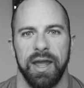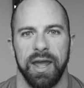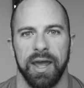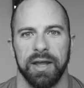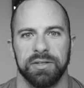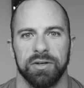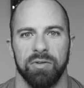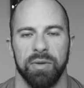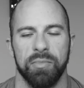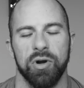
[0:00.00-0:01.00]
and
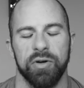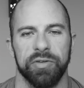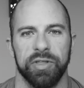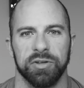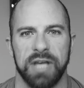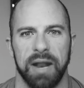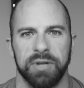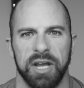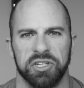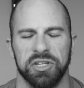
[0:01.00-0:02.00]
remove those
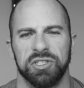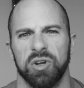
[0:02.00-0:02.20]
adaptations.